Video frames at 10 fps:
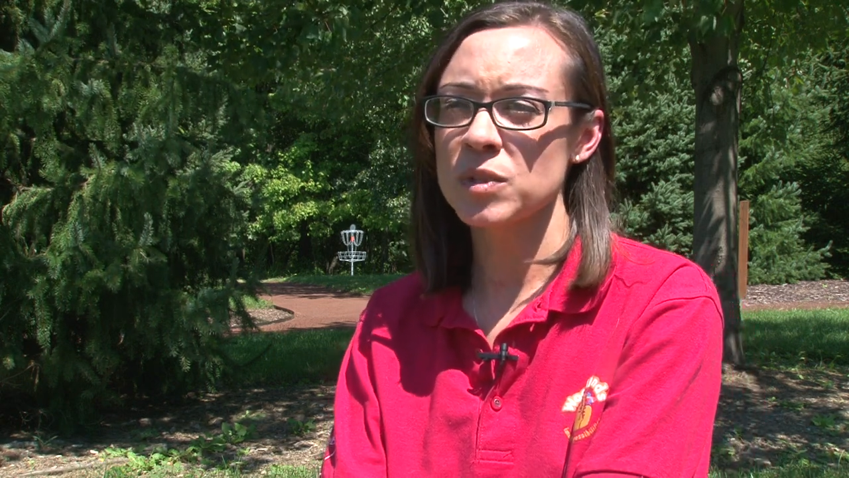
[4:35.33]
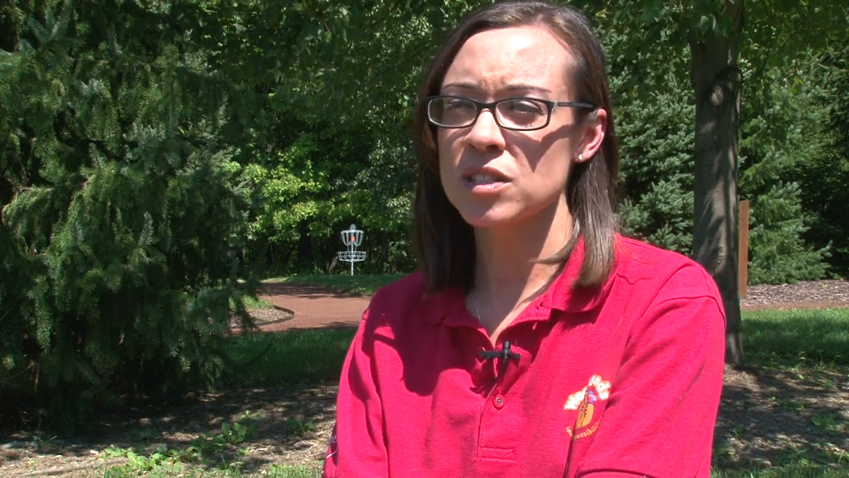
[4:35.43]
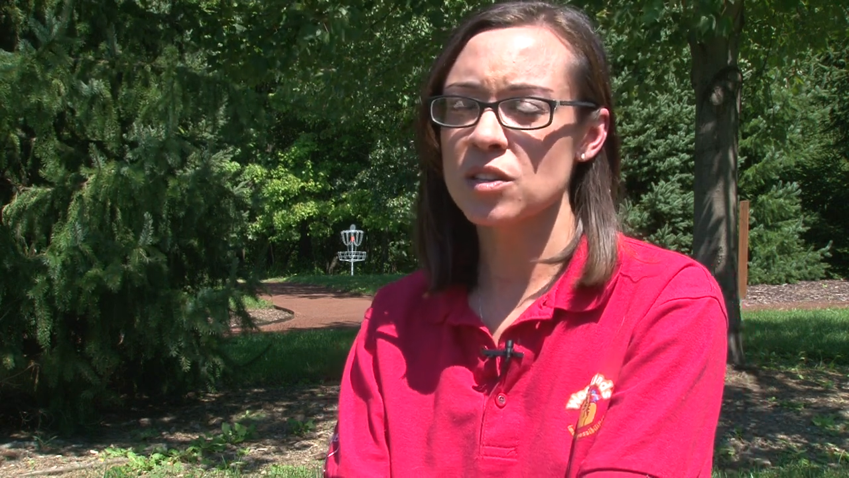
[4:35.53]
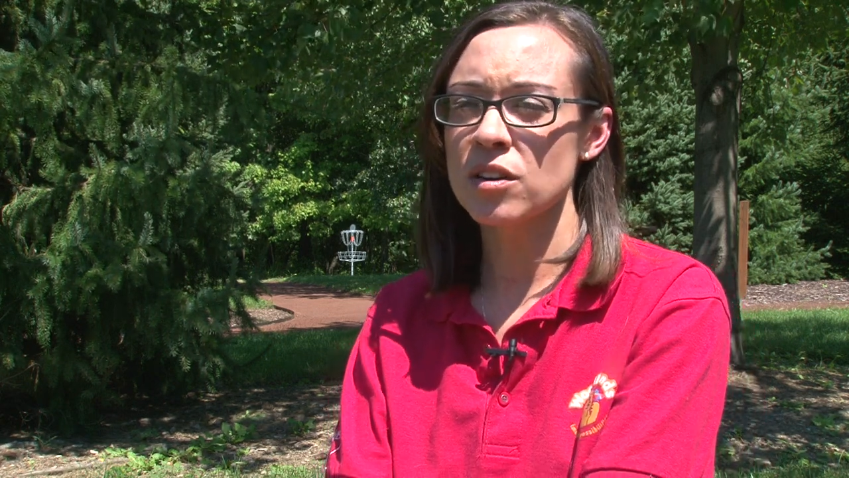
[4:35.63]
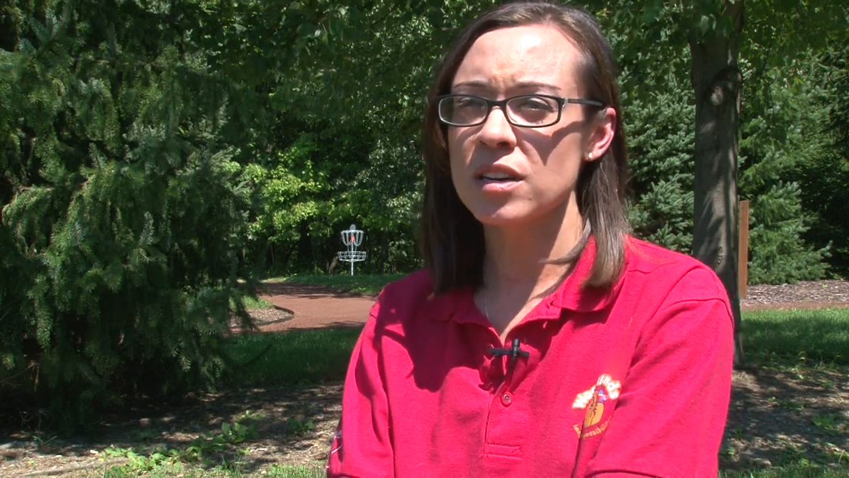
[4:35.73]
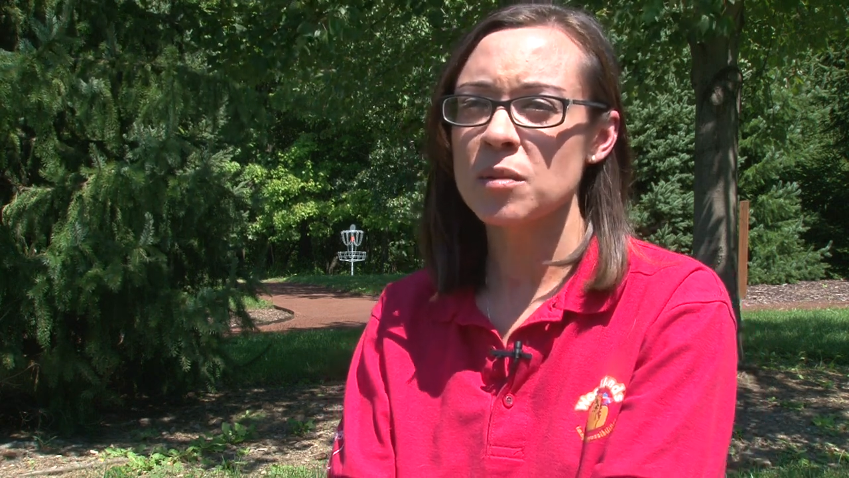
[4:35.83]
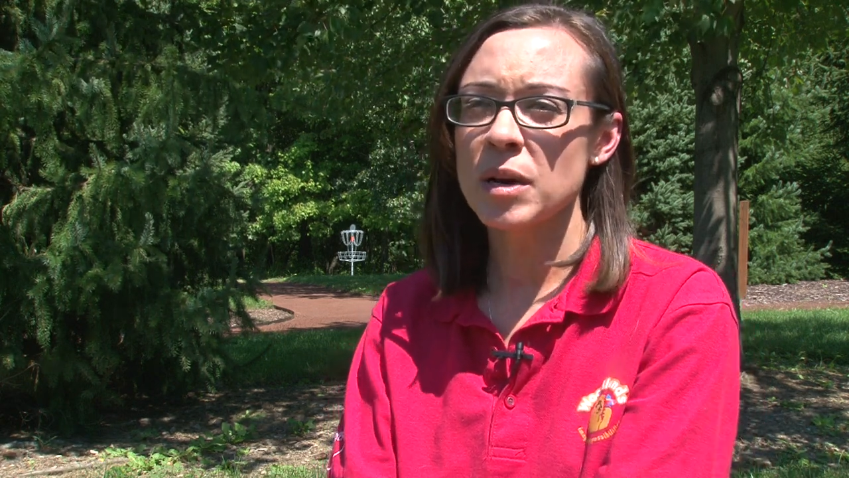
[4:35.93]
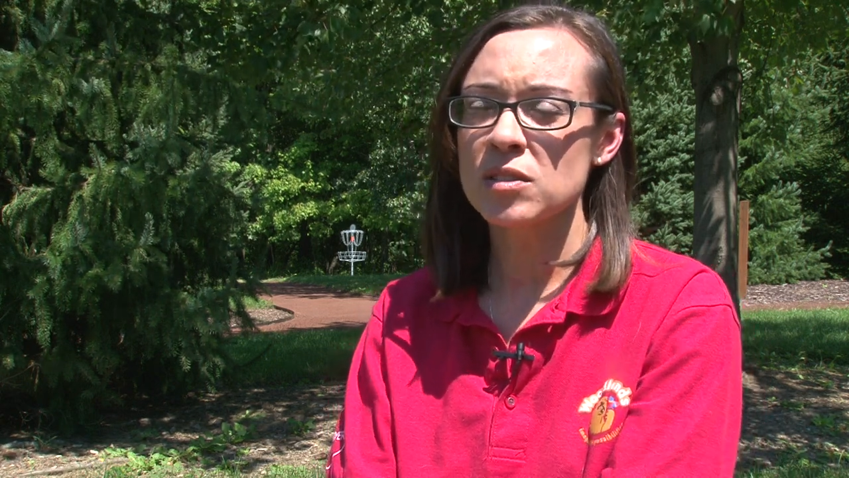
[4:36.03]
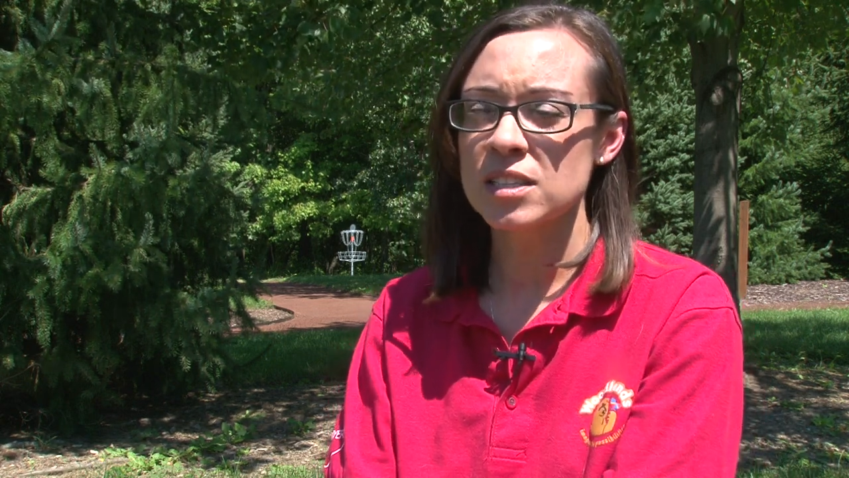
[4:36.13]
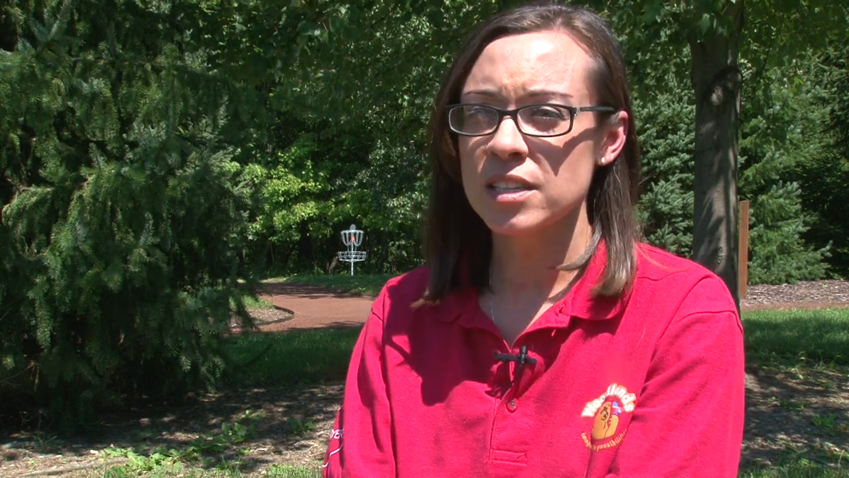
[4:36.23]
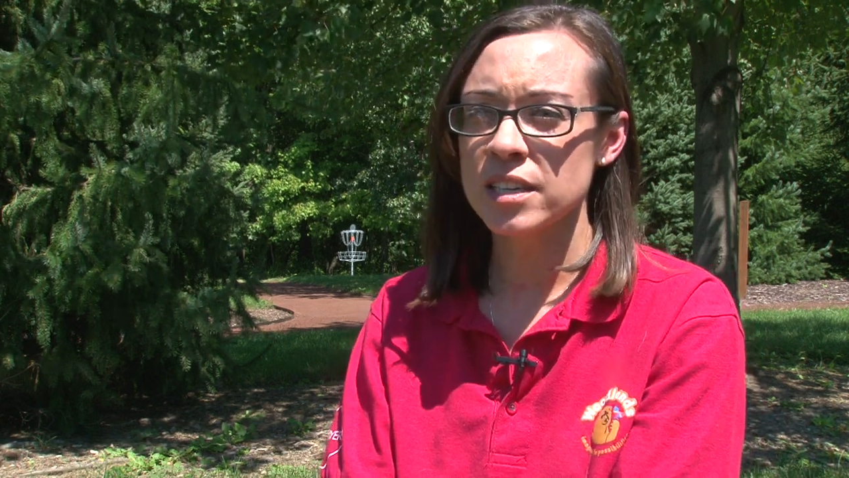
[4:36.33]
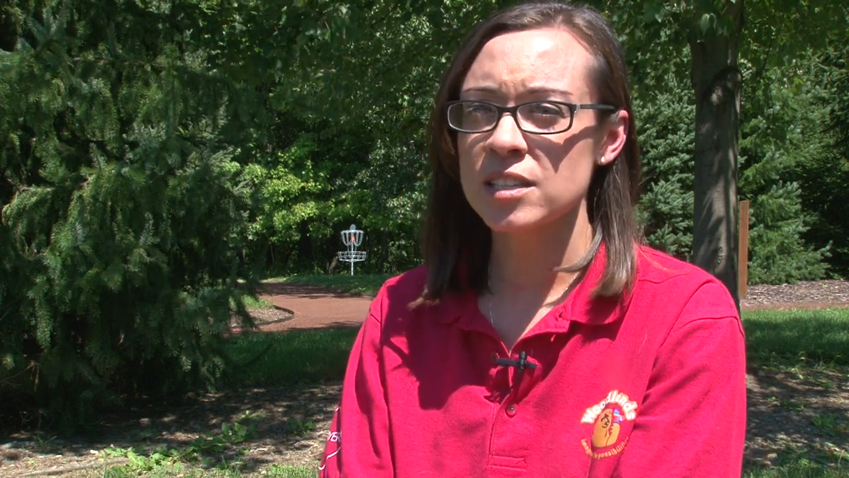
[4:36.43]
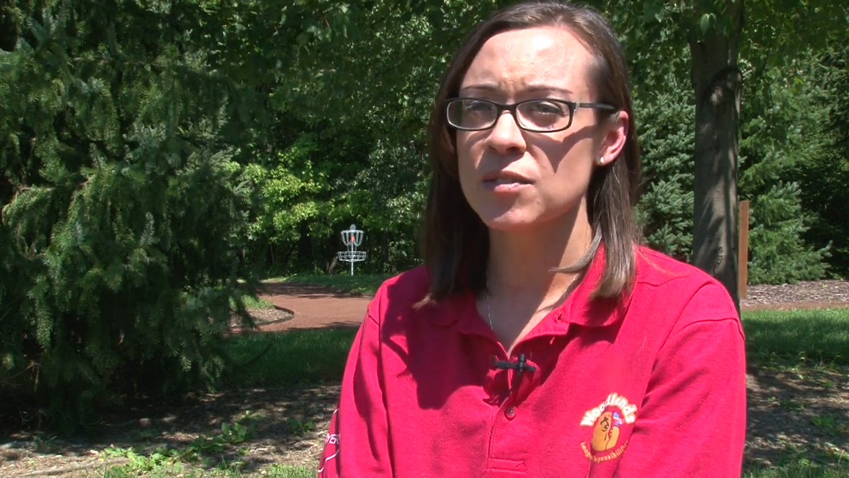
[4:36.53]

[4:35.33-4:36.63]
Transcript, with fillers: We start at about six